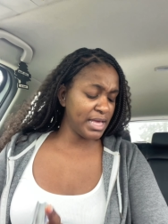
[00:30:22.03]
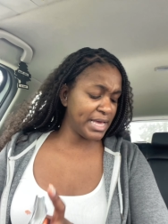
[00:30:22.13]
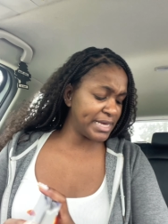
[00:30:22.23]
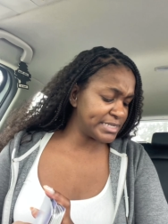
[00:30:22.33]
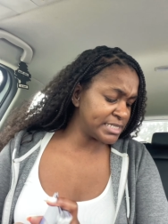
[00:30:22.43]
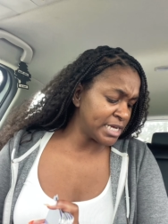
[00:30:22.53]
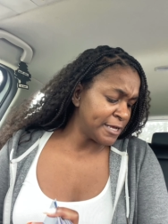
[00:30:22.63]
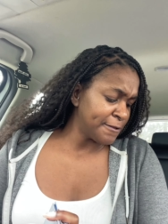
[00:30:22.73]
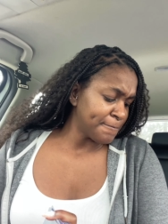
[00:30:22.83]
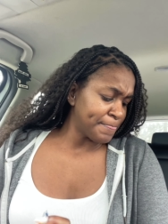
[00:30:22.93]
And
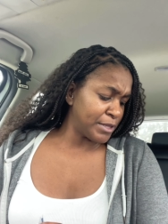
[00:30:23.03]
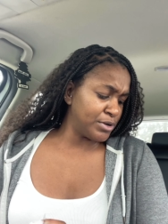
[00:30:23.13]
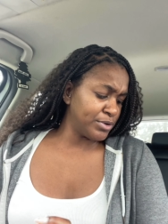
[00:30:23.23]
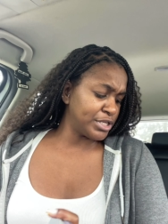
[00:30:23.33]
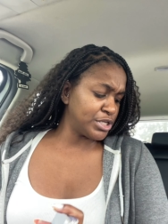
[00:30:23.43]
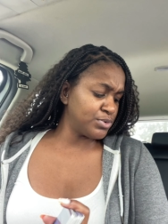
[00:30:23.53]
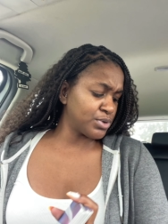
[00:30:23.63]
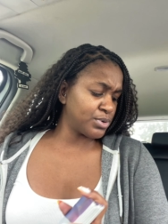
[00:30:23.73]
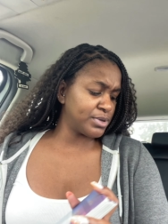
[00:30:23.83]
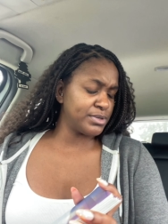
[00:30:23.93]
you know, the
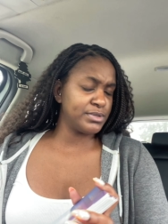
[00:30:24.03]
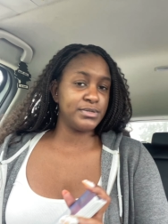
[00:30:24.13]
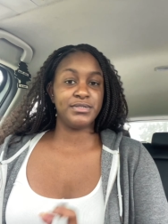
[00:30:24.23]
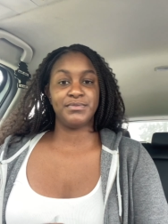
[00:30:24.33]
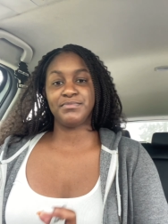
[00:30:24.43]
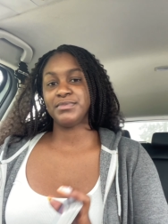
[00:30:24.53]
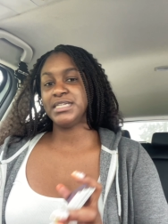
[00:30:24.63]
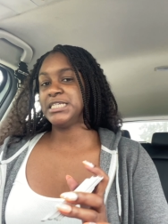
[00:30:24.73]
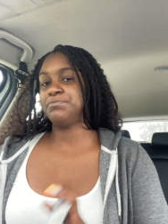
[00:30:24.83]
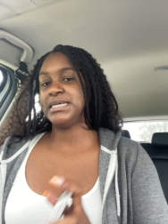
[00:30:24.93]
unicorn
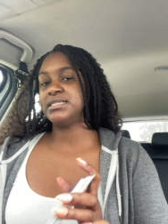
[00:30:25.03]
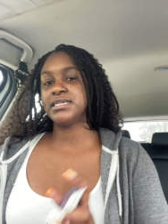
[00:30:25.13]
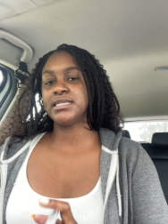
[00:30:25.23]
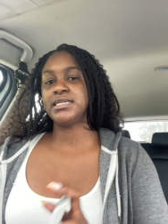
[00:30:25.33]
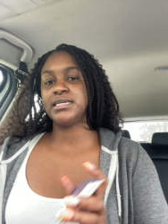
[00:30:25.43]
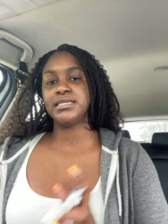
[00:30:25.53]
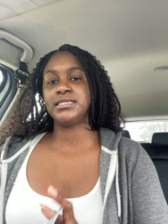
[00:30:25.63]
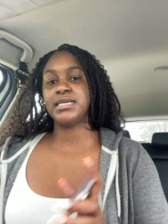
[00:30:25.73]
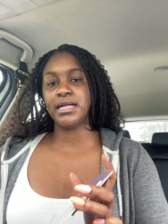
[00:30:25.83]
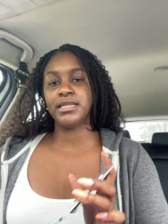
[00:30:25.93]
is basically
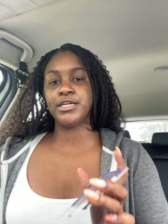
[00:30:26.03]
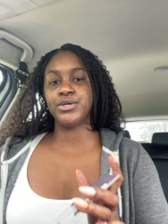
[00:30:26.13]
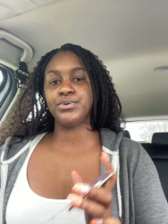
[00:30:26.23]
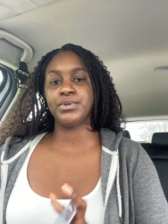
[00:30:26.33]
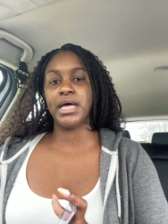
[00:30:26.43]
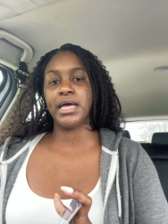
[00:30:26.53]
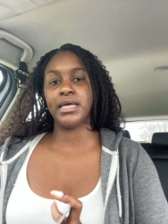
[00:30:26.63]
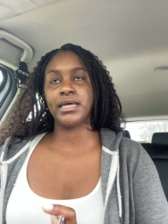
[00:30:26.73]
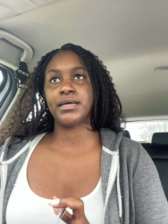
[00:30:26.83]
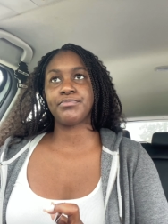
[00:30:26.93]
telling you
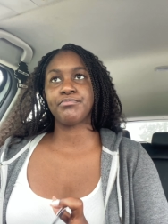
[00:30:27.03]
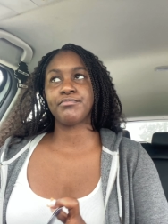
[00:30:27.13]
like